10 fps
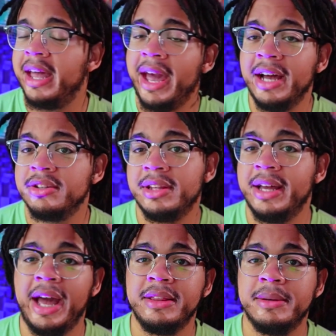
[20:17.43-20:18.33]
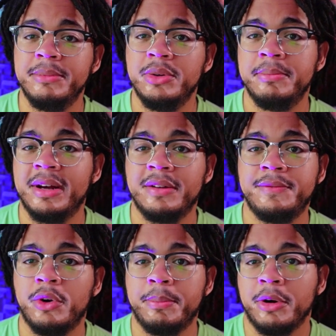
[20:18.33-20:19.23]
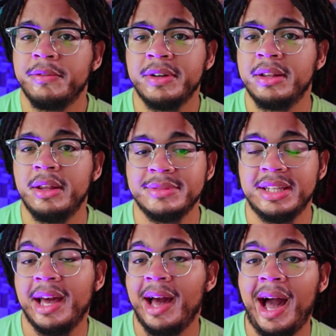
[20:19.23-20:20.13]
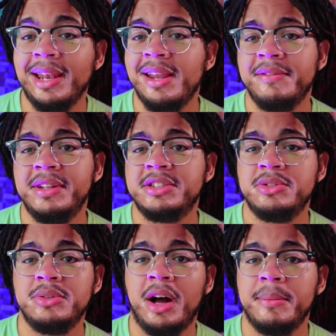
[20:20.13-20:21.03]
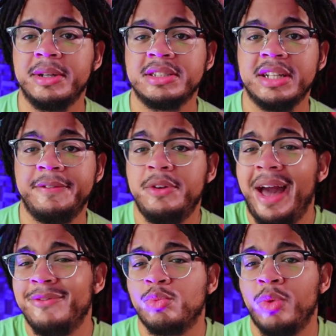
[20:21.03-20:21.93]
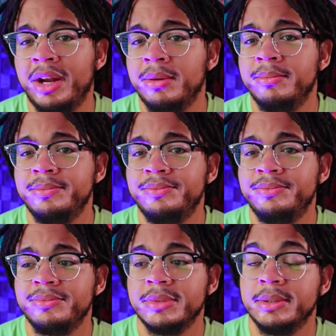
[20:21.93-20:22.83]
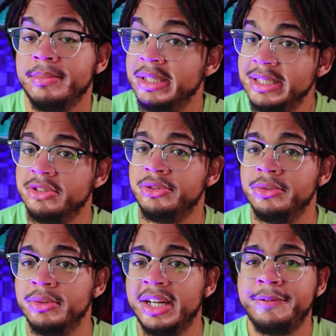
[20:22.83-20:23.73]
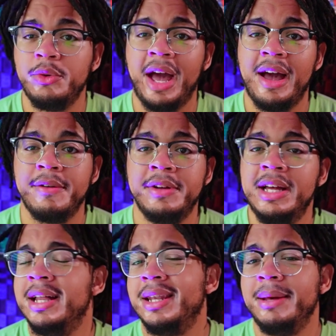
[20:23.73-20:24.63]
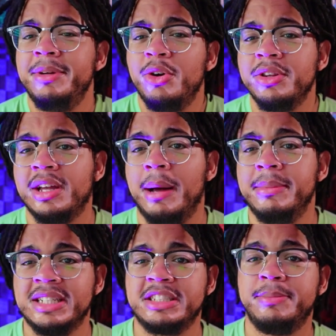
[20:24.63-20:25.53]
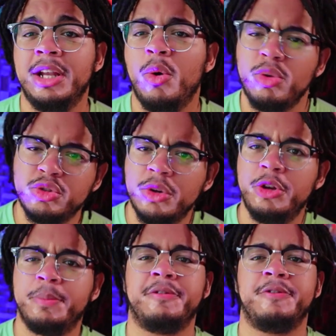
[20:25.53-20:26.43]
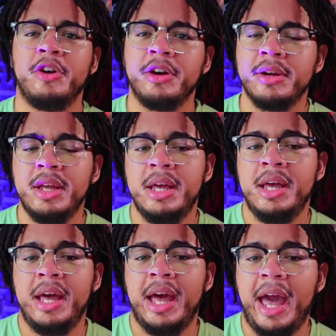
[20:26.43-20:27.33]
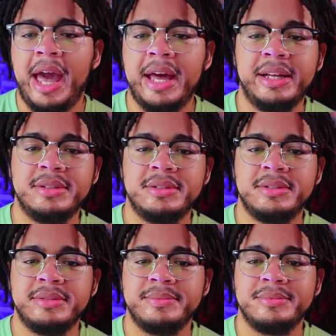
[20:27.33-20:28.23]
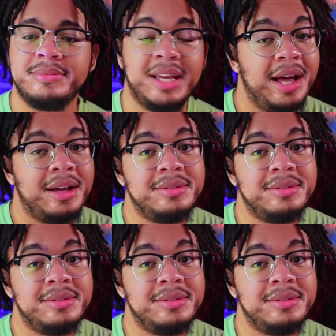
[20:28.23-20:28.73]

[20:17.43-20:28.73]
they handle the mutant metaphor perfectly. Yeah, I love these two comics. If you haven't read them, please do. And if you have, let me know in the comment section below which one you prefer. And yeah,